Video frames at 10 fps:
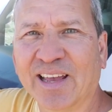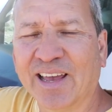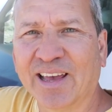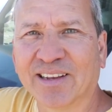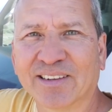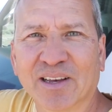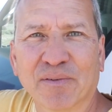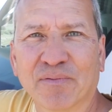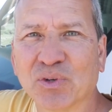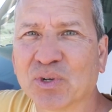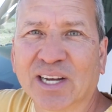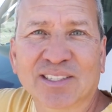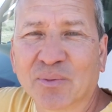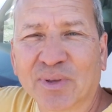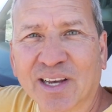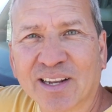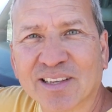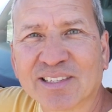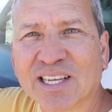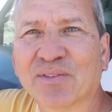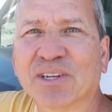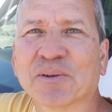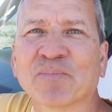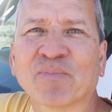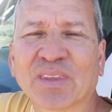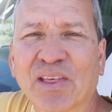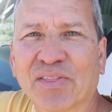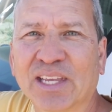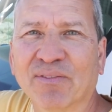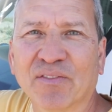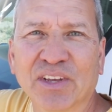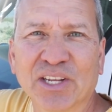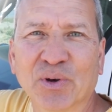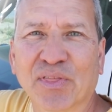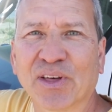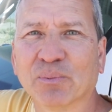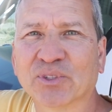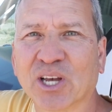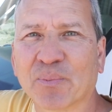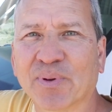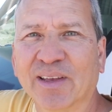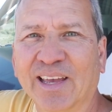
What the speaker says: And if you got something out of this, give the video a thumbs up,